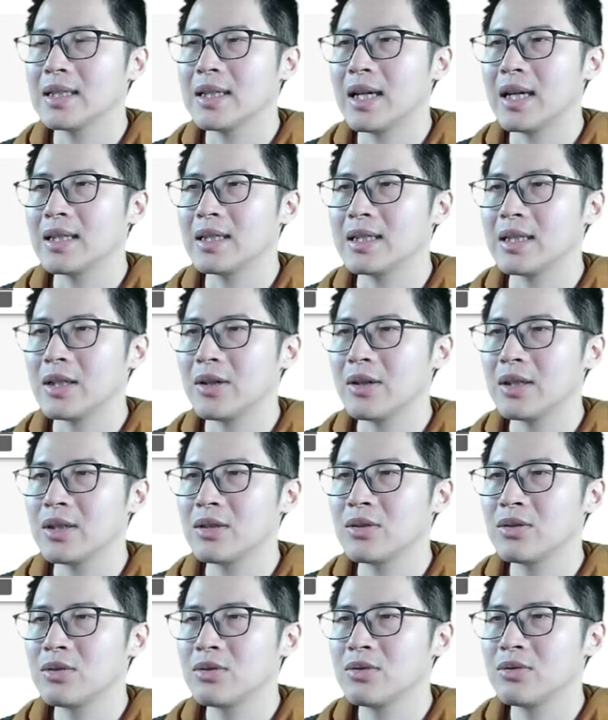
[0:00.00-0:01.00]
And in order
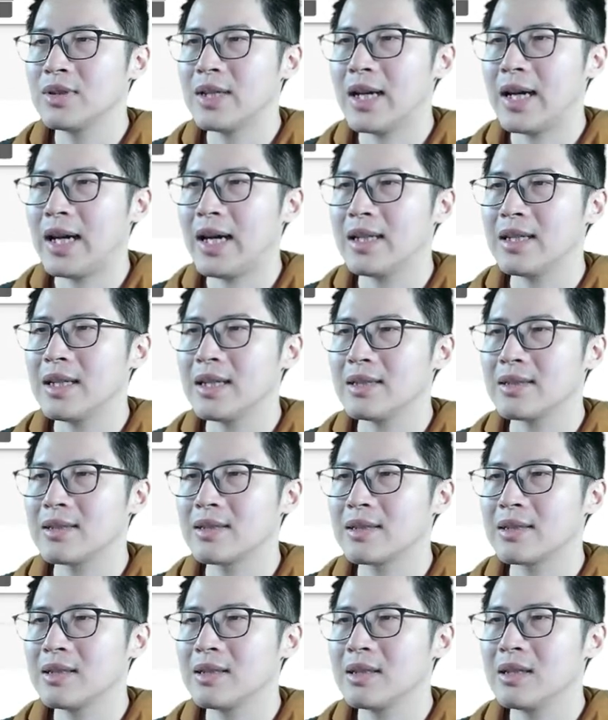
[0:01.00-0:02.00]
to do that,
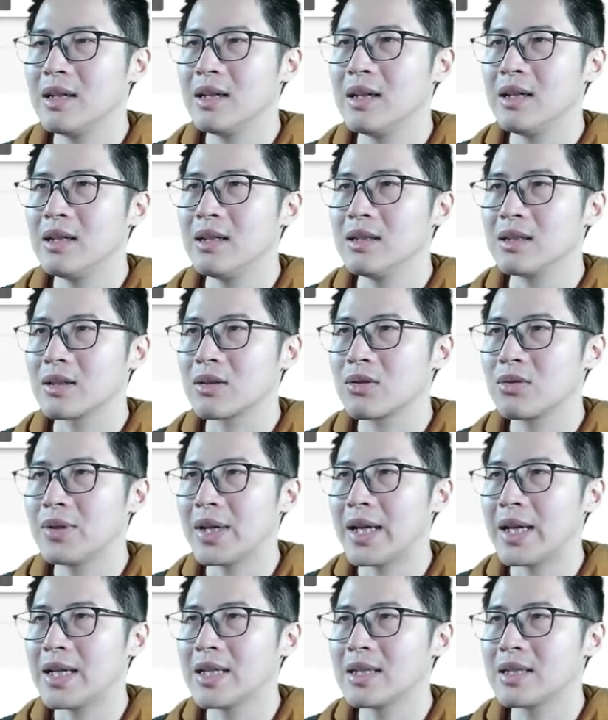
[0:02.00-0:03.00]
let's
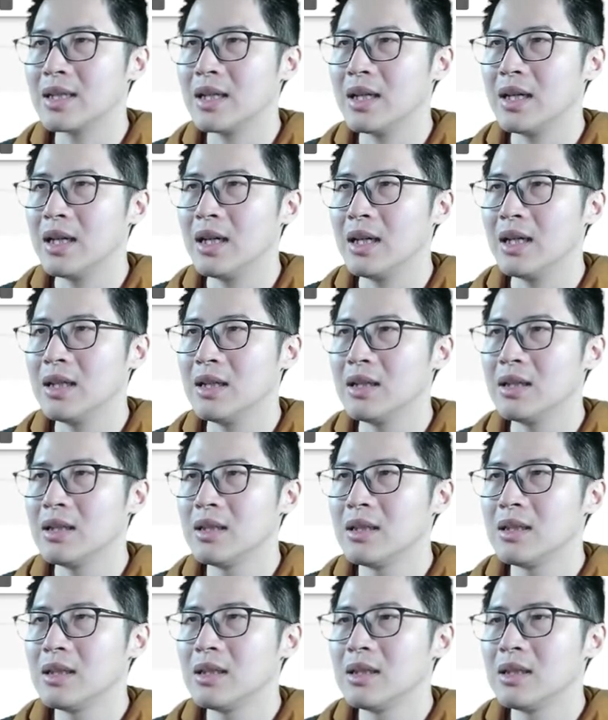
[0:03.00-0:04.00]
create an
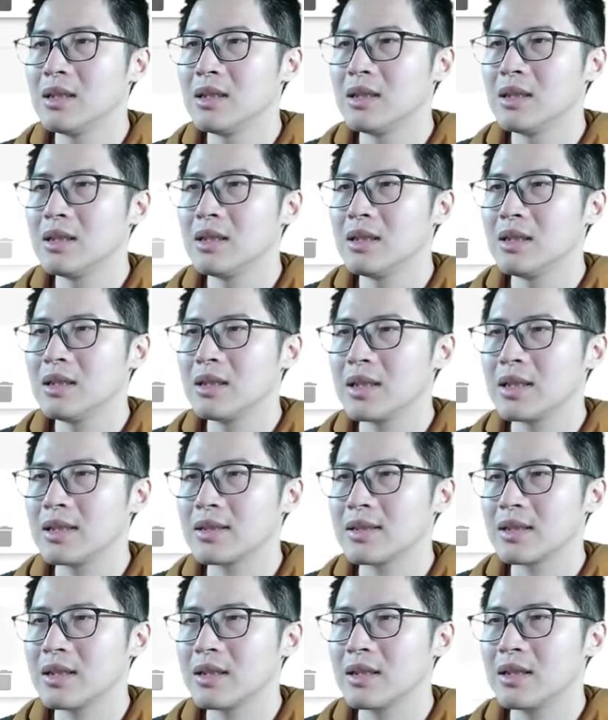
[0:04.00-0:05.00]

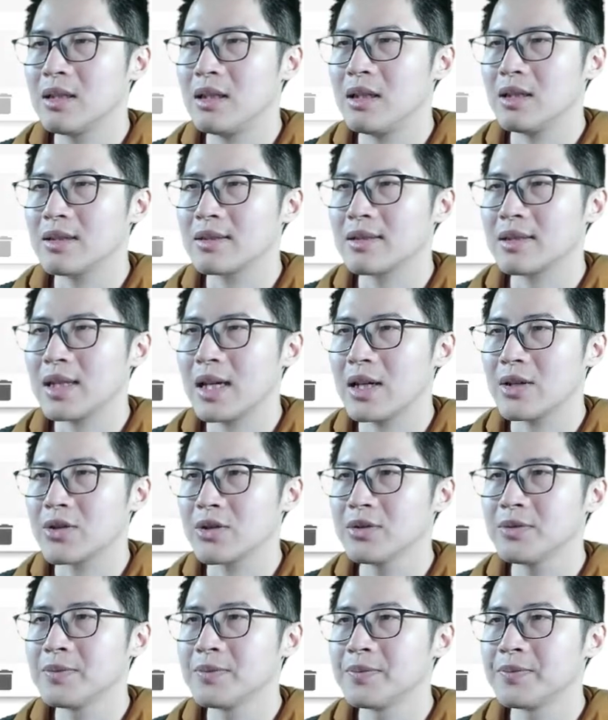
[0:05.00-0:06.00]
instance called
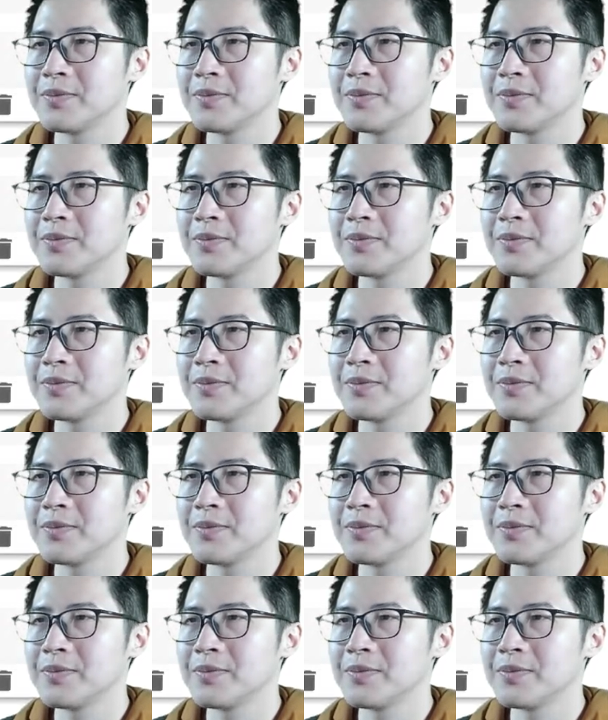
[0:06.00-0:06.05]
schedule.